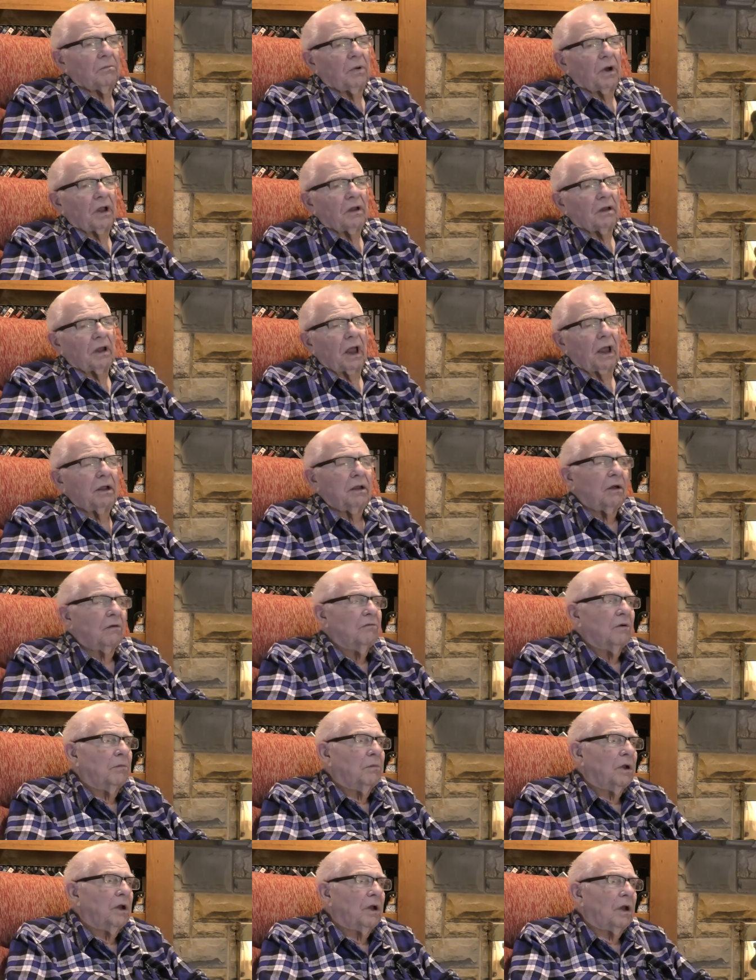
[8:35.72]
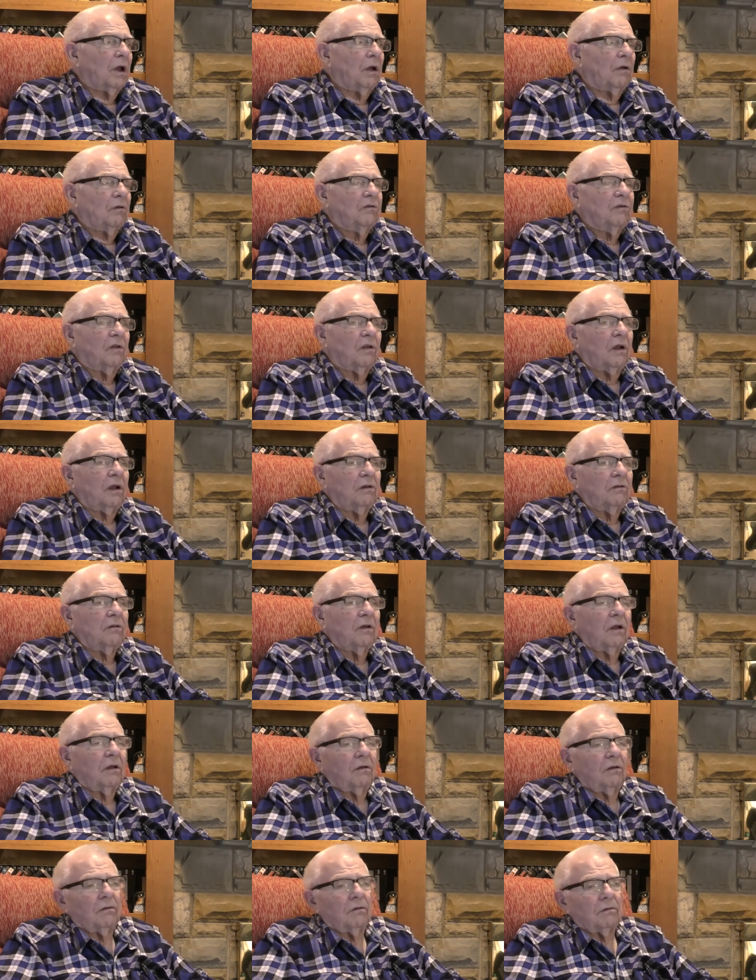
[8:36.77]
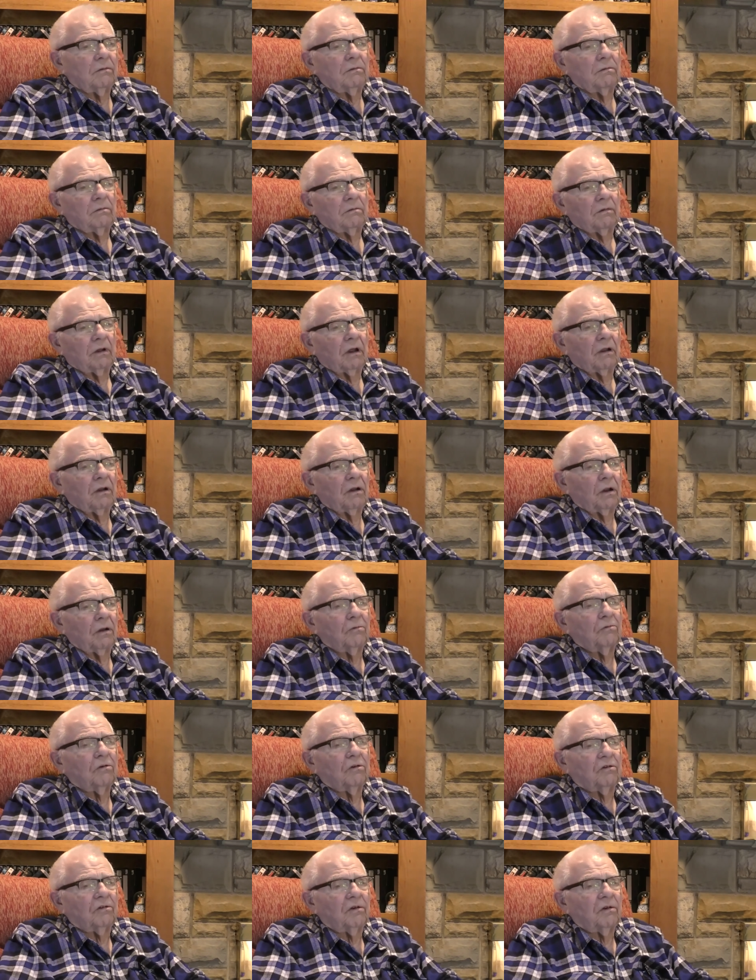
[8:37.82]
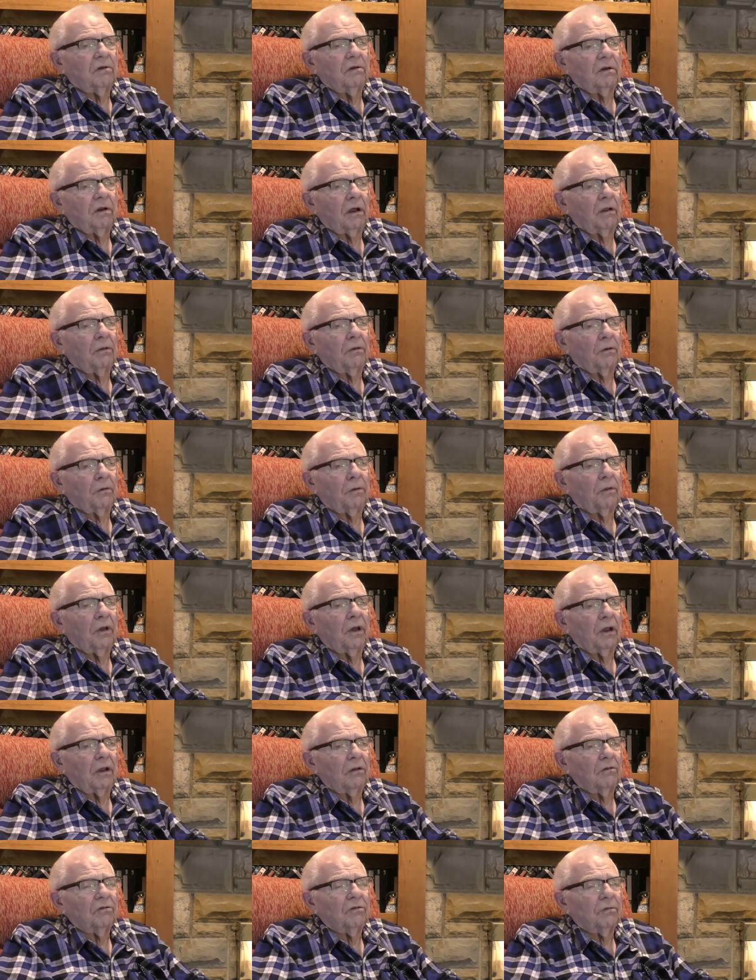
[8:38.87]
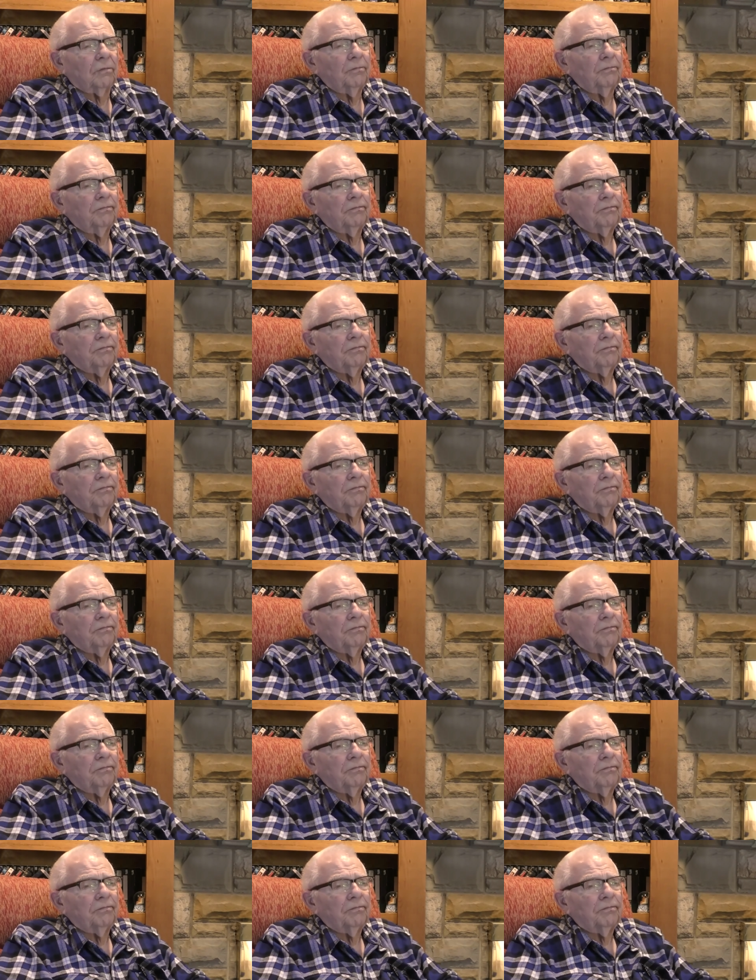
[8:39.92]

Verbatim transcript: But like everybody else, they tend to get interested in other things.